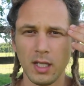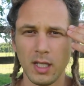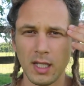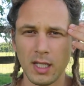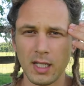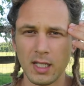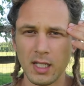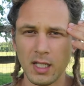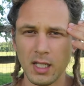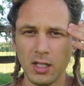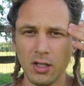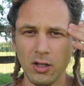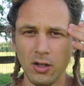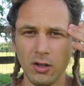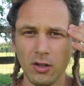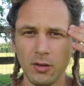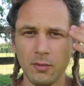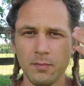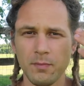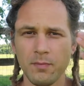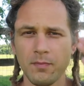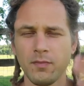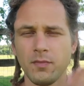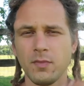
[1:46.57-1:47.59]
in
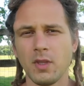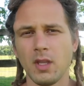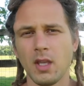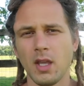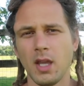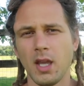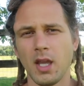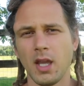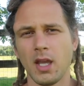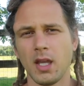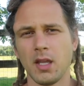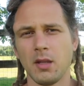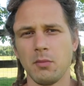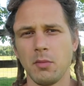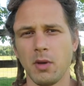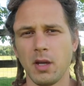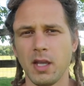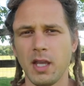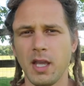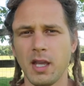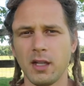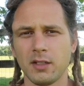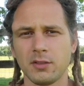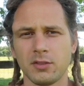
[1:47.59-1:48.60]
here and my
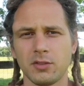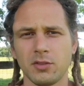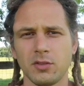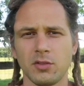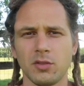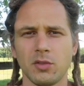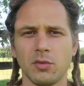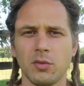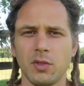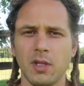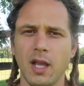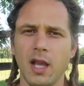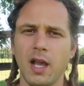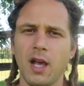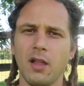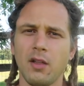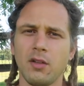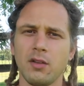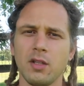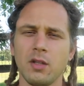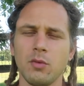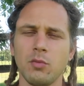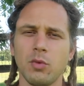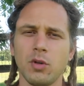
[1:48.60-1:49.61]
external
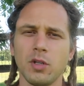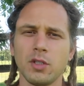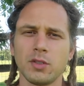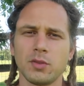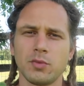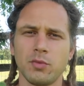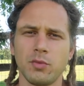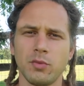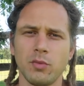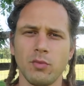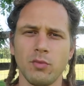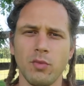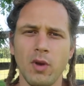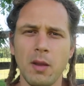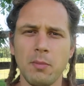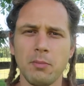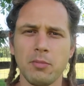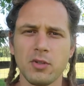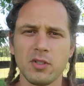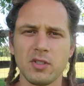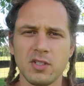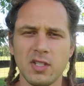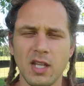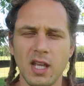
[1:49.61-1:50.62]
reality was
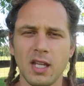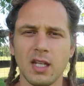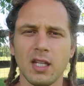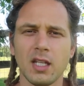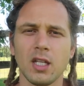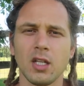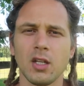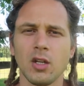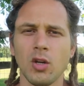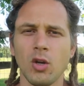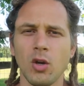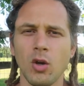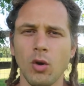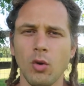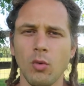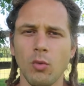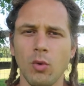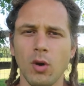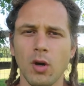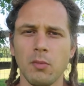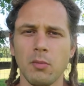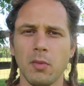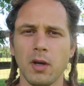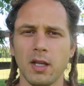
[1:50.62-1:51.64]
representing
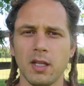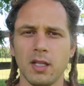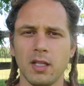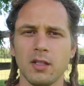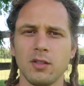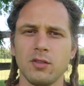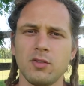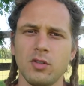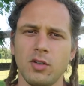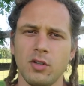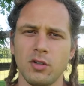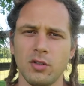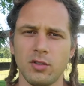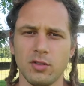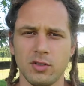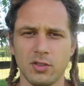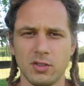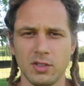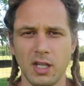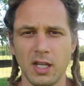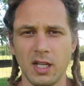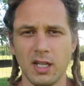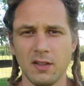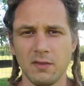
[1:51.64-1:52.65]
what my internal
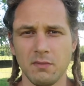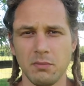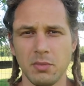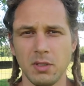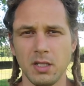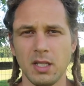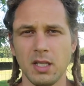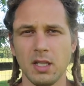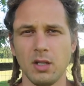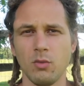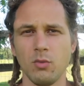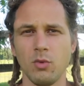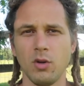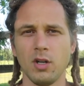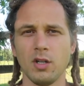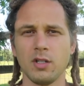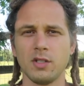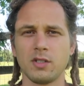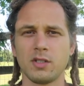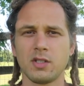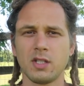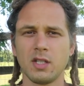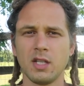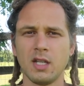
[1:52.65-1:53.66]
state of being
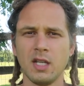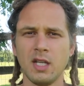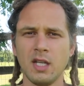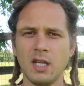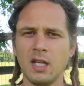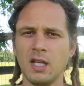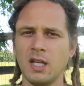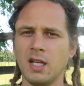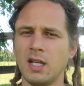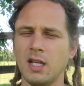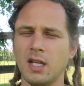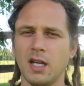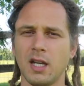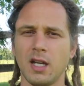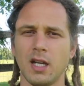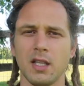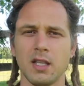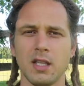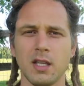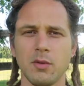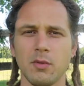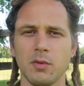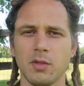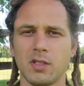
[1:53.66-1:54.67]
was. Uh,
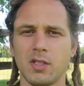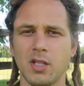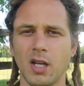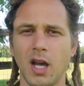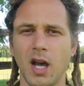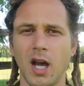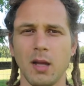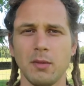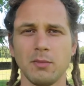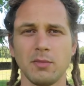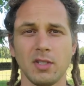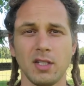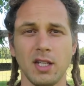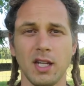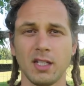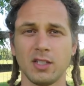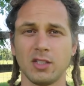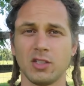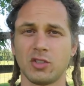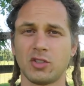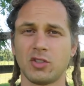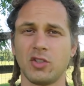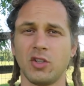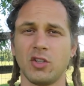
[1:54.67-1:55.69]
there were times that I
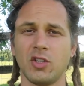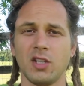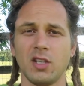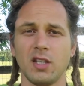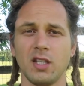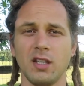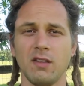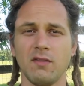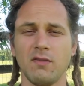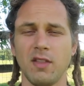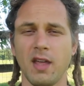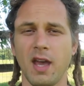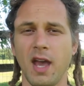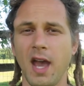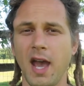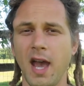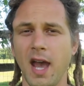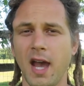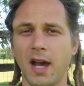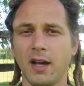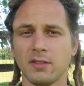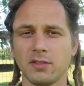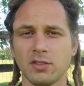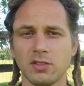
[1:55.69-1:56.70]
just couldn't leave the
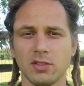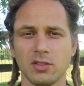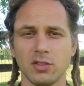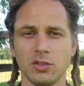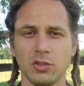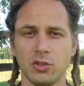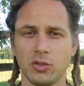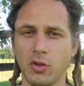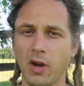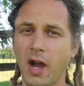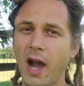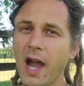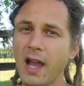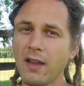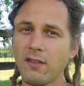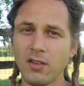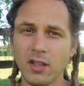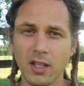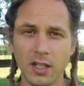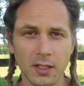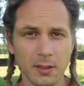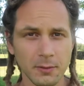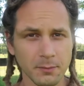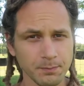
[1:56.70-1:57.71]
house.
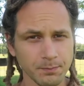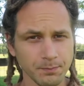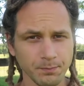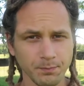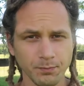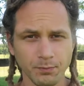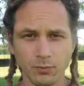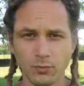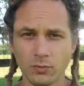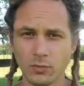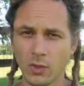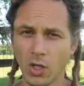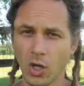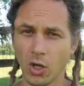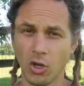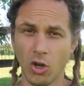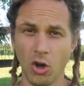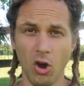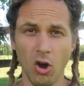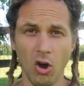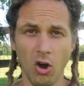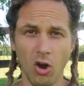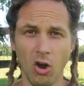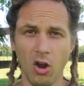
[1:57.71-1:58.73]
Driving a
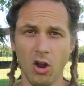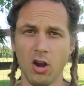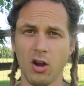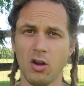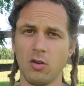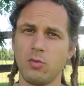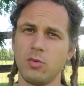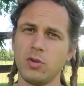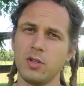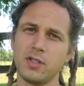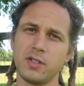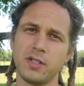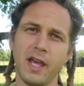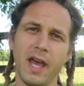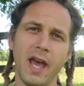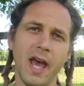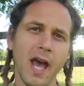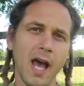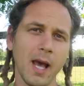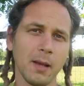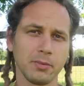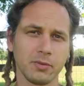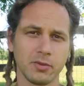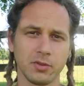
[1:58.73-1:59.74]
car was
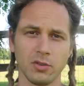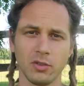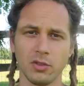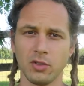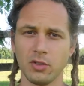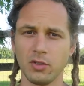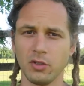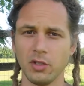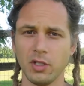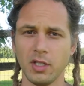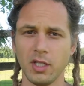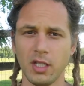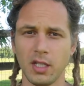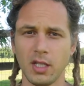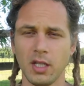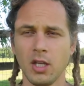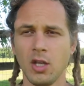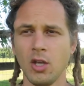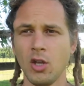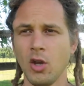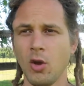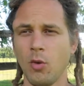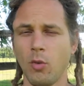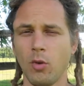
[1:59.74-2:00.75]
absolutely
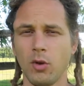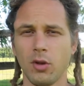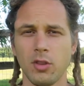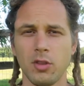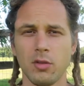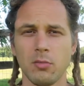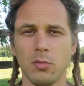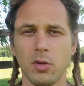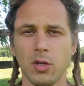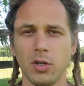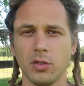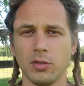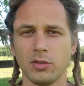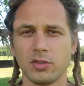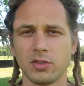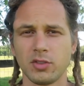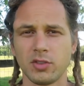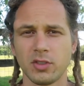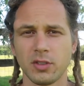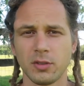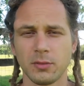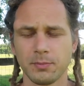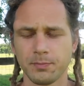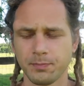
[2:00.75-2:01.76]
one of the
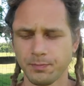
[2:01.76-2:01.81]
most